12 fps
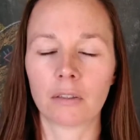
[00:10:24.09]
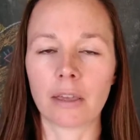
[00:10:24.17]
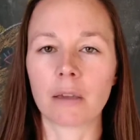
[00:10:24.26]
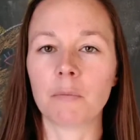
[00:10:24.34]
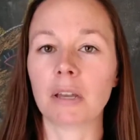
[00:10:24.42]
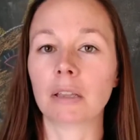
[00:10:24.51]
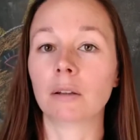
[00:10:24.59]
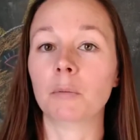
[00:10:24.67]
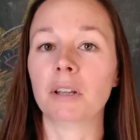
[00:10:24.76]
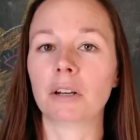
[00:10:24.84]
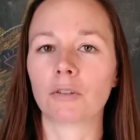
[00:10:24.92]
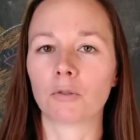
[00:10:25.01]
they can be a little
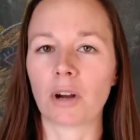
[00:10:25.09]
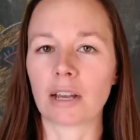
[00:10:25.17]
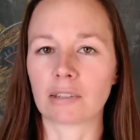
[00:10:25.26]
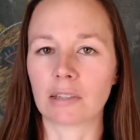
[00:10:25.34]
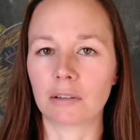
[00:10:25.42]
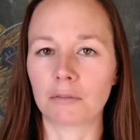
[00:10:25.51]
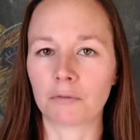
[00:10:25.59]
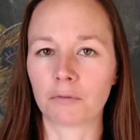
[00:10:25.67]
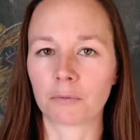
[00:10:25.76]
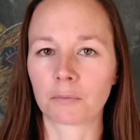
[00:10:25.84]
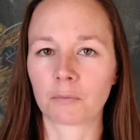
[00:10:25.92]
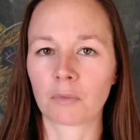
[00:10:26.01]
bit
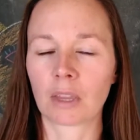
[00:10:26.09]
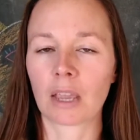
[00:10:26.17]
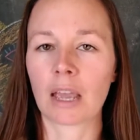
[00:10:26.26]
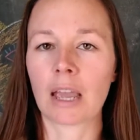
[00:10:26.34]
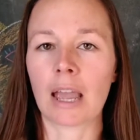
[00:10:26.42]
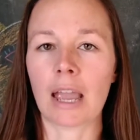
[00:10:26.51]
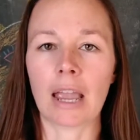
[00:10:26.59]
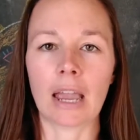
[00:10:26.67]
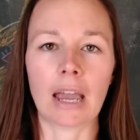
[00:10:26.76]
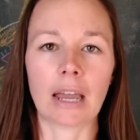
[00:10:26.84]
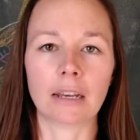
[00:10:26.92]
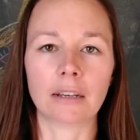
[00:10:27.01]
aggressive,
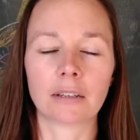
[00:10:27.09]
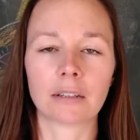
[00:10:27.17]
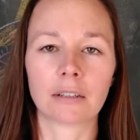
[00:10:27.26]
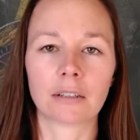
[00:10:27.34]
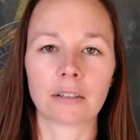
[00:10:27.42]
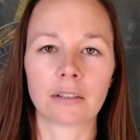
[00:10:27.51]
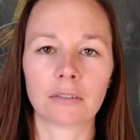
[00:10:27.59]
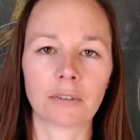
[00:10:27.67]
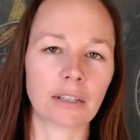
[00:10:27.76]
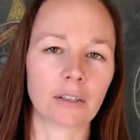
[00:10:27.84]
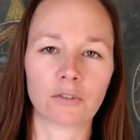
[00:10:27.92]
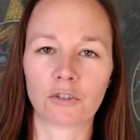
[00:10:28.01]
and
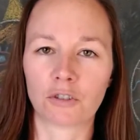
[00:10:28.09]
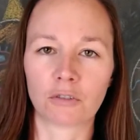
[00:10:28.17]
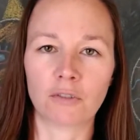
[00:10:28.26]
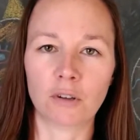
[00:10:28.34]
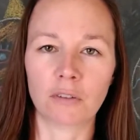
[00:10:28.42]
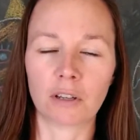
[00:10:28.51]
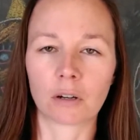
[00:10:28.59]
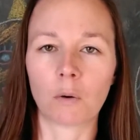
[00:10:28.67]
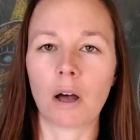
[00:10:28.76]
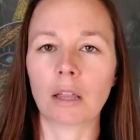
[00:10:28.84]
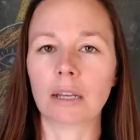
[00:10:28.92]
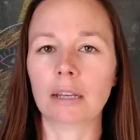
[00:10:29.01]
right, those are just a few of their
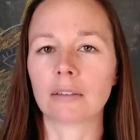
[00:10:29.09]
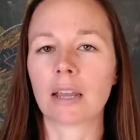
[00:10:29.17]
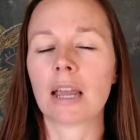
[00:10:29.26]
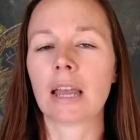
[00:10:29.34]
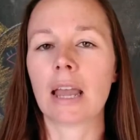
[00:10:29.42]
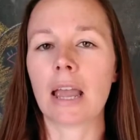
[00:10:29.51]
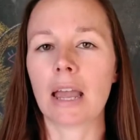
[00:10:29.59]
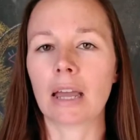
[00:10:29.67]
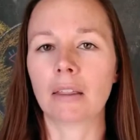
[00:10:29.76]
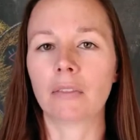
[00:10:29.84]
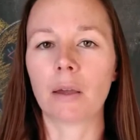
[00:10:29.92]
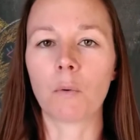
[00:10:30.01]
qualities,
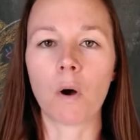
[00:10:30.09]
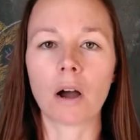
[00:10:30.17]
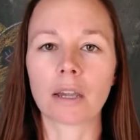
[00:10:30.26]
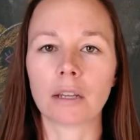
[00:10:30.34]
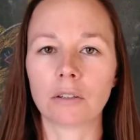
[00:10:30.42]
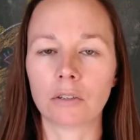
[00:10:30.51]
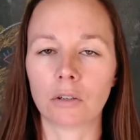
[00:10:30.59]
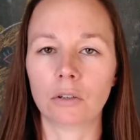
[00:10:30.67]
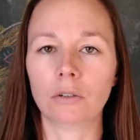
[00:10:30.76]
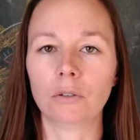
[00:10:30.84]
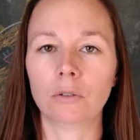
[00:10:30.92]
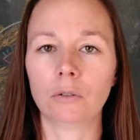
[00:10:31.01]
and they walk
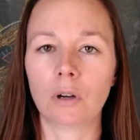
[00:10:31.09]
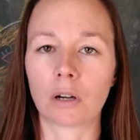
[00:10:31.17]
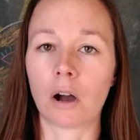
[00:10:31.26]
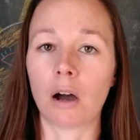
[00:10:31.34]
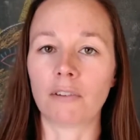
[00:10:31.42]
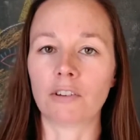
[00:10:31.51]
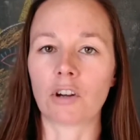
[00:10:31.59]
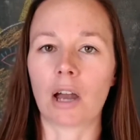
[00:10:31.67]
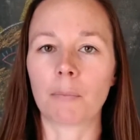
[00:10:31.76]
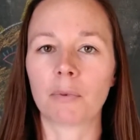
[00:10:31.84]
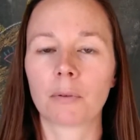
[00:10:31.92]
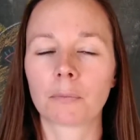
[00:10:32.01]
into a coffee
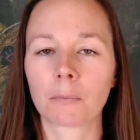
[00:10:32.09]
shop.